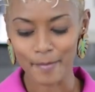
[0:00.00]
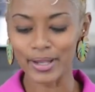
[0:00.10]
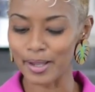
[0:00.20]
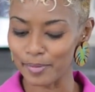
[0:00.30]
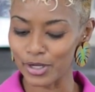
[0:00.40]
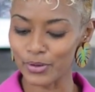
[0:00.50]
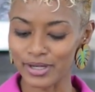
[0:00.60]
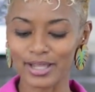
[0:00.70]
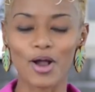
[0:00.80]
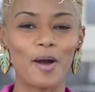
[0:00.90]
but let me know
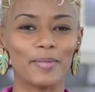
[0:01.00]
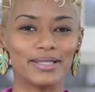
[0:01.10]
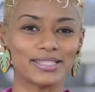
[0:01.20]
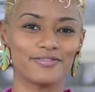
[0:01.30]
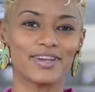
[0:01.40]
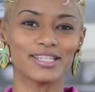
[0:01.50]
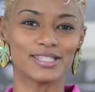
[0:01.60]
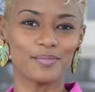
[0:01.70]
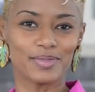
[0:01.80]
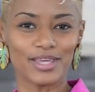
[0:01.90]
in the comments if that's
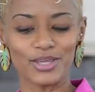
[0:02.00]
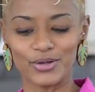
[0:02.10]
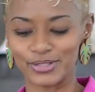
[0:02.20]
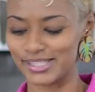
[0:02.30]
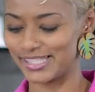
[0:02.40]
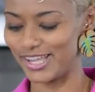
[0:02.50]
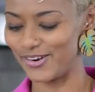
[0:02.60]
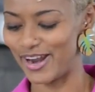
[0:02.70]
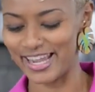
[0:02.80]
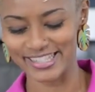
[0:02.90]
something you'll say,
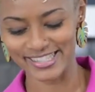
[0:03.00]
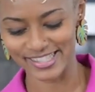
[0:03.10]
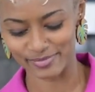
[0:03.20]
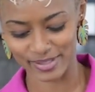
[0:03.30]
right?